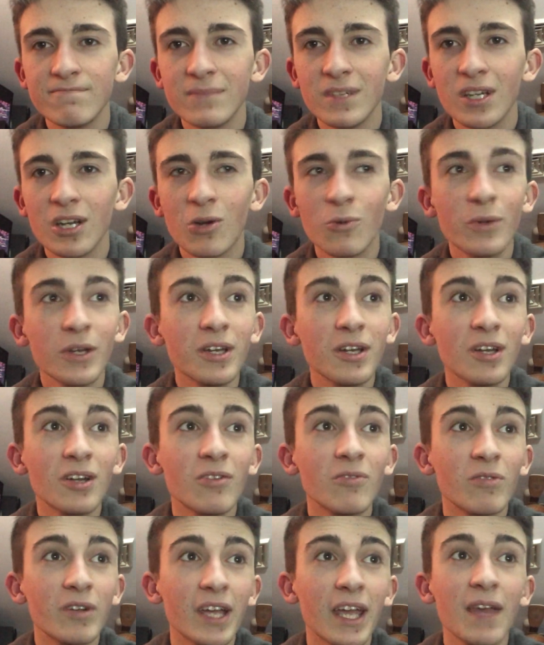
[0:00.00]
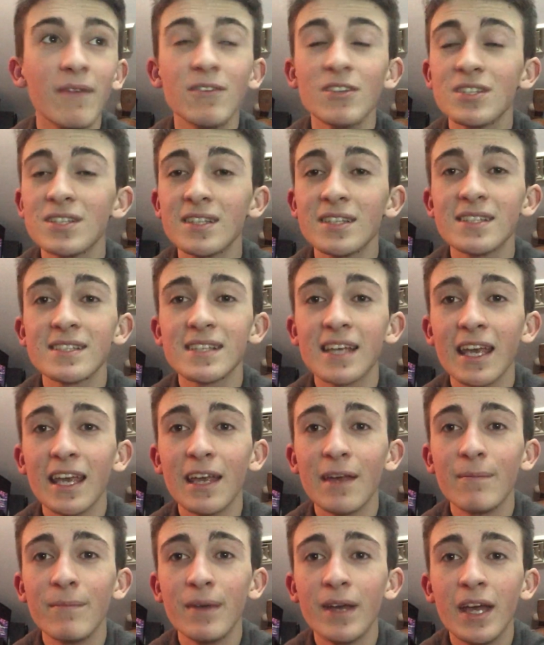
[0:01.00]
You know, we could have came into this
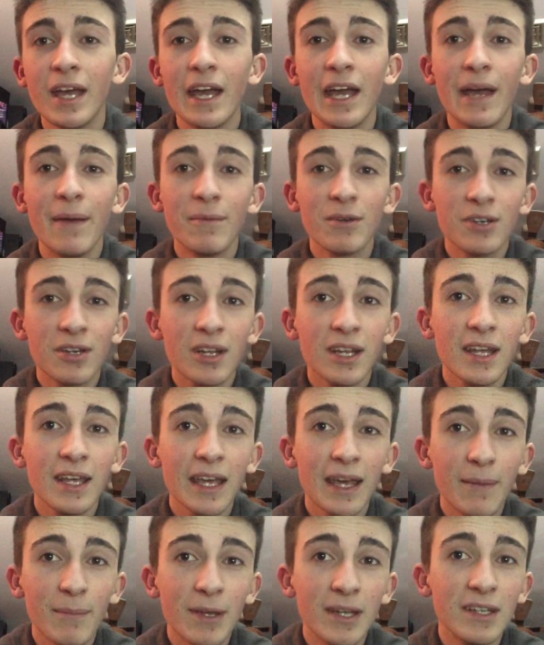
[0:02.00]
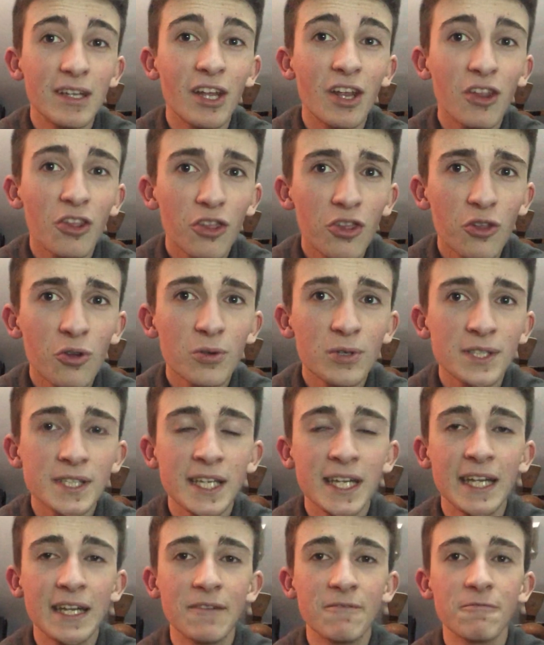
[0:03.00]
game, and we could have came in
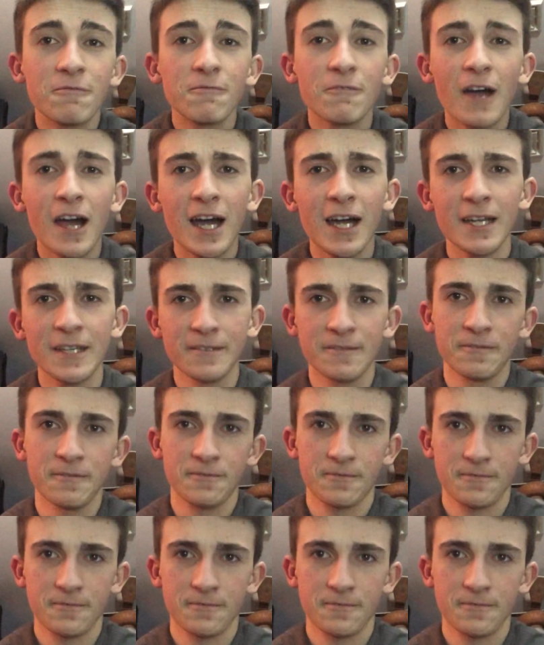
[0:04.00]
13-5.